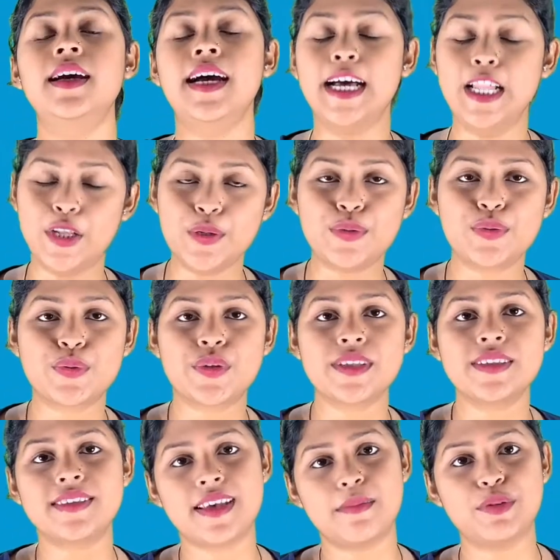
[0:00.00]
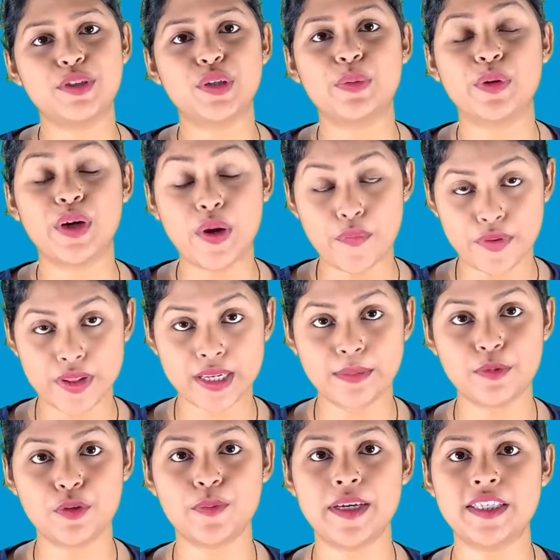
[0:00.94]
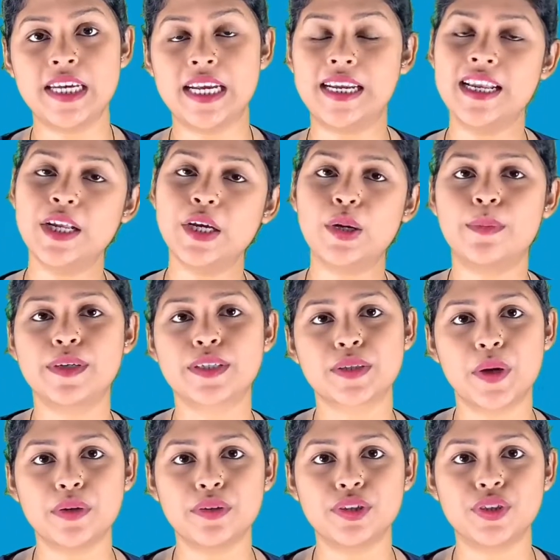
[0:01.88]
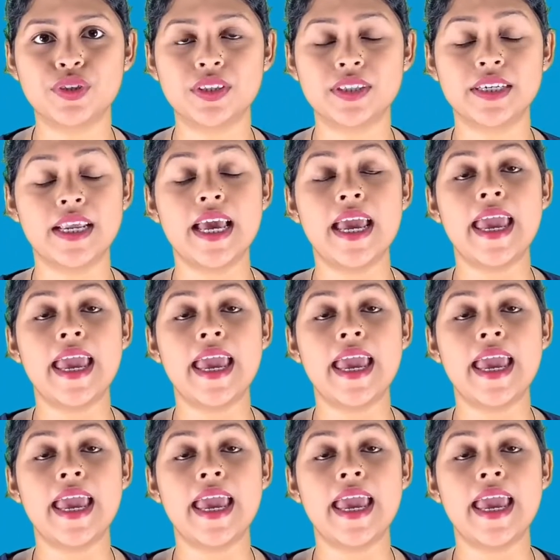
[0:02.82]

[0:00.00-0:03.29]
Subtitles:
Hello students, I'm Shobhana. Welcome to my channel, Commerce Cognition.